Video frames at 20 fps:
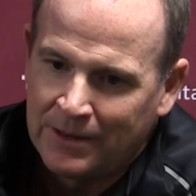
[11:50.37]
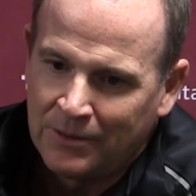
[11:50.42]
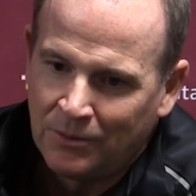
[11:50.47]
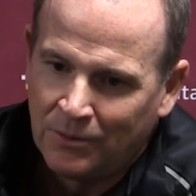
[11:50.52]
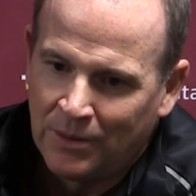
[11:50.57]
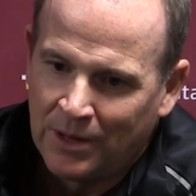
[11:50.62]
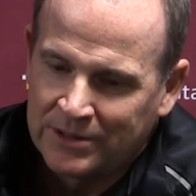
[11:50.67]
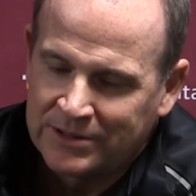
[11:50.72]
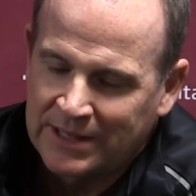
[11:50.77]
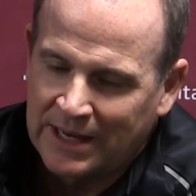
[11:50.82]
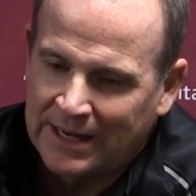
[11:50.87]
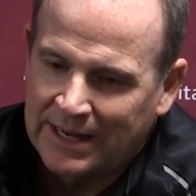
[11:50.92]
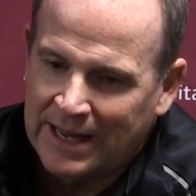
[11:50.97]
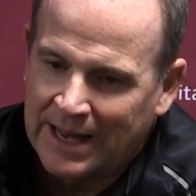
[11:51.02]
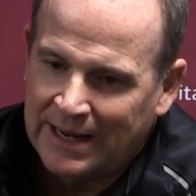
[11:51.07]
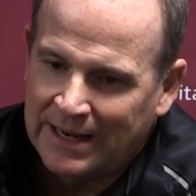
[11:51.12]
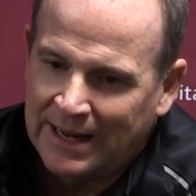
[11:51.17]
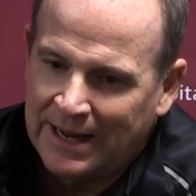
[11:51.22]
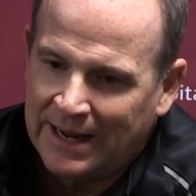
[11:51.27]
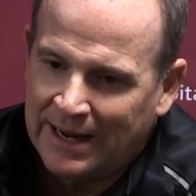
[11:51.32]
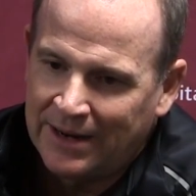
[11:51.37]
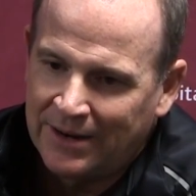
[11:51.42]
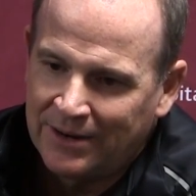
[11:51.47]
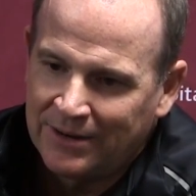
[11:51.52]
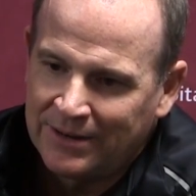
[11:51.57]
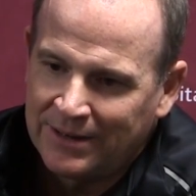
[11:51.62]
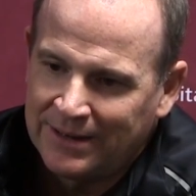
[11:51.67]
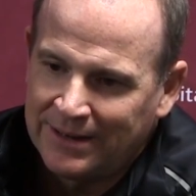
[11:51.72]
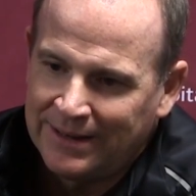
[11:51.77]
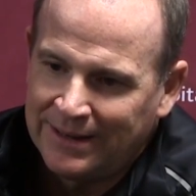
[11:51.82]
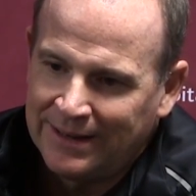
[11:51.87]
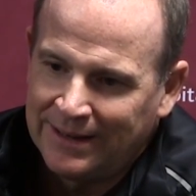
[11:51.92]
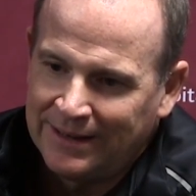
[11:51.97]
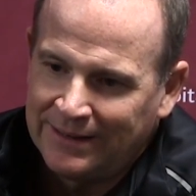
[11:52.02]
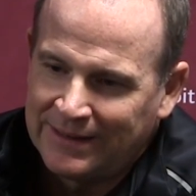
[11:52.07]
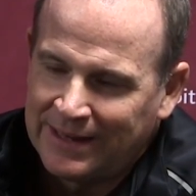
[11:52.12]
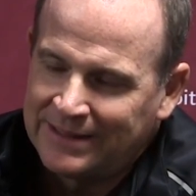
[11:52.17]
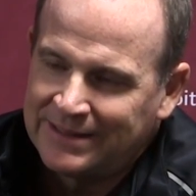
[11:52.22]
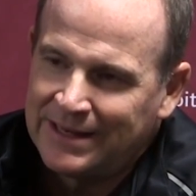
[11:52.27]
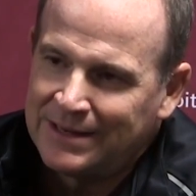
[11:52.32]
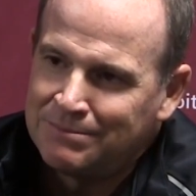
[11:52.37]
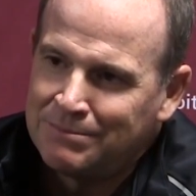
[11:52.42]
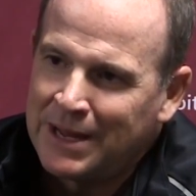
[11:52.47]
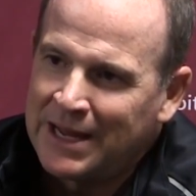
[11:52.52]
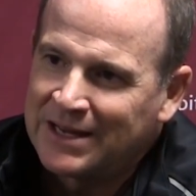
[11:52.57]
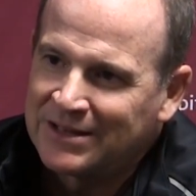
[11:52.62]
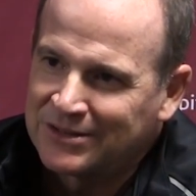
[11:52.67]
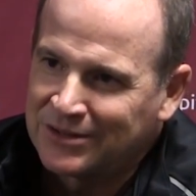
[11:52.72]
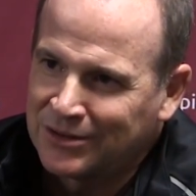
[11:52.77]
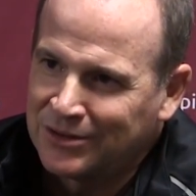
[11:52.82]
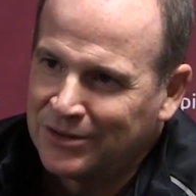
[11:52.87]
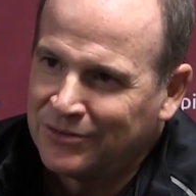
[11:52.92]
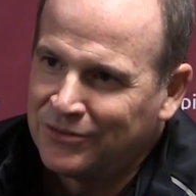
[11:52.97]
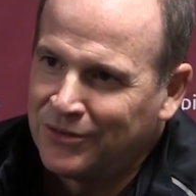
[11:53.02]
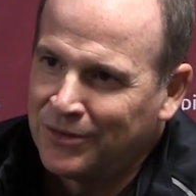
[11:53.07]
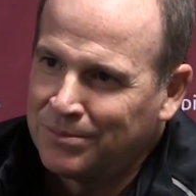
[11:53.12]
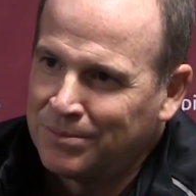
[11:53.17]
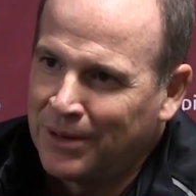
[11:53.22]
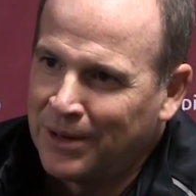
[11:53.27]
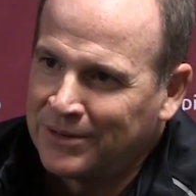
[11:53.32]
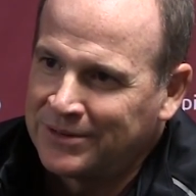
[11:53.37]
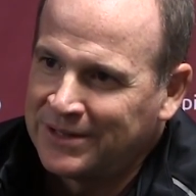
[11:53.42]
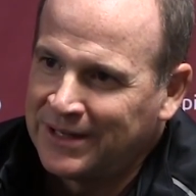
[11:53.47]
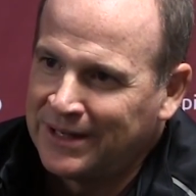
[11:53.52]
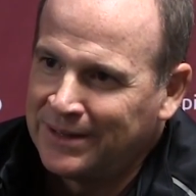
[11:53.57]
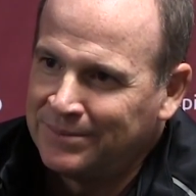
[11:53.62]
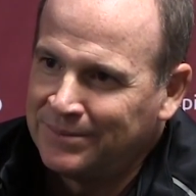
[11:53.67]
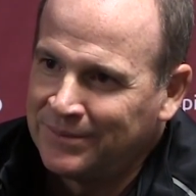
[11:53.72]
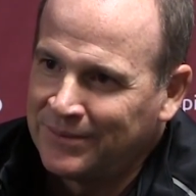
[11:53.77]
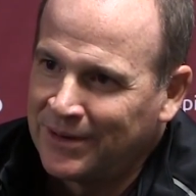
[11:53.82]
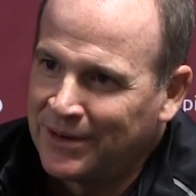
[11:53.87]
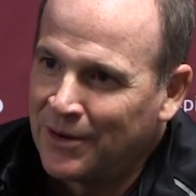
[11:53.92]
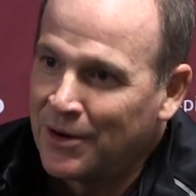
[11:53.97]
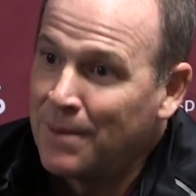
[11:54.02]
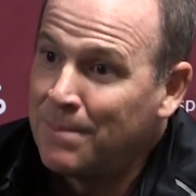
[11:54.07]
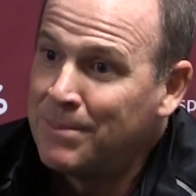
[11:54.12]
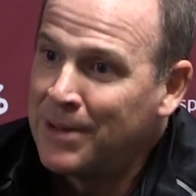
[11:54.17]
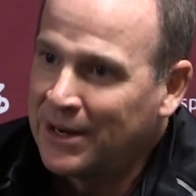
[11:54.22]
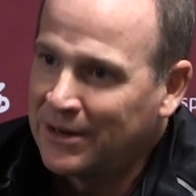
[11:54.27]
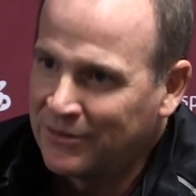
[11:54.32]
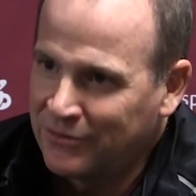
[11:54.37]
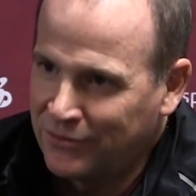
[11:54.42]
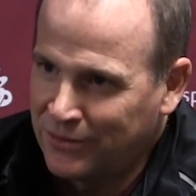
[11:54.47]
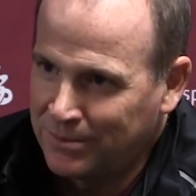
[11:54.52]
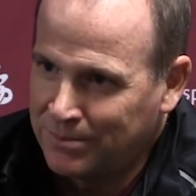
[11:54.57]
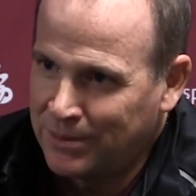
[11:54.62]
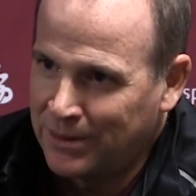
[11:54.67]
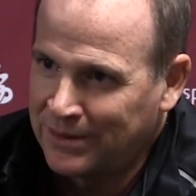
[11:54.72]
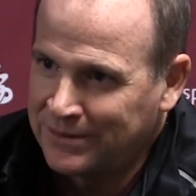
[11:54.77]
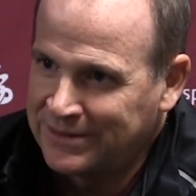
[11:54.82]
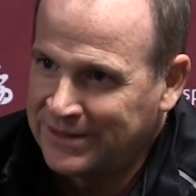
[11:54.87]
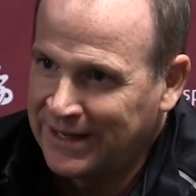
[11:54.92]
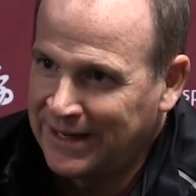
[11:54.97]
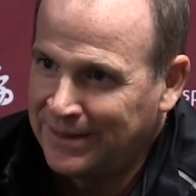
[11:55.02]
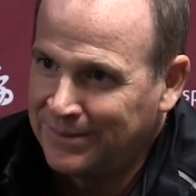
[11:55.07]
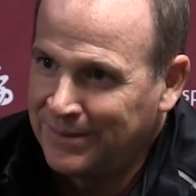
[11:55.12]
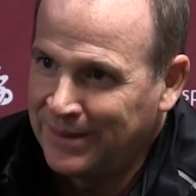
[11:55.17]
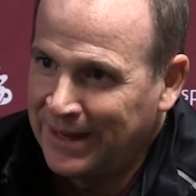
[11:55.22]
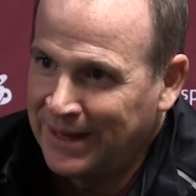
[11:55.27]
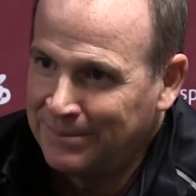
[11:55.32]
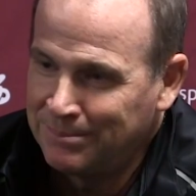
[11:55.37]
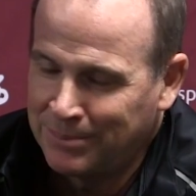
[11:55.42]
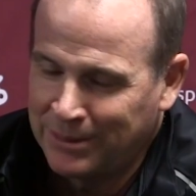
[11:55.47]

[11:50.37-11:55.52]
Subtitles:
once I got hired that didn't make us a good football team or a better football team,